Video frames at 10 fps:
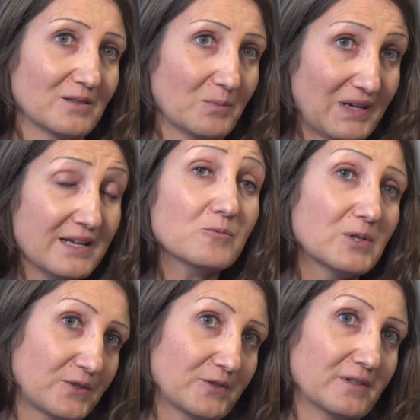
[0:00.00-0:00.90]
the, plain
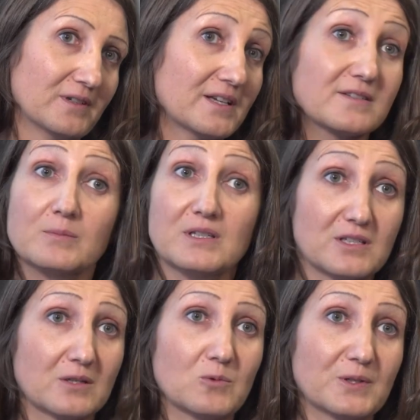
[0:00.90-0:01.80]
water as the
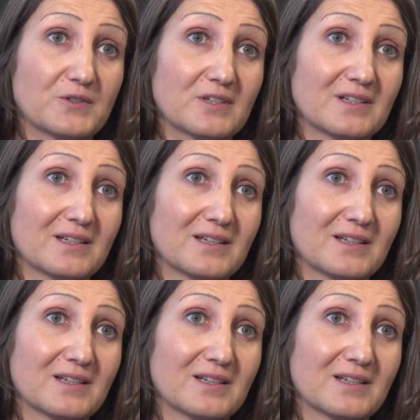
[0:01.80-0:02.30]
magic water.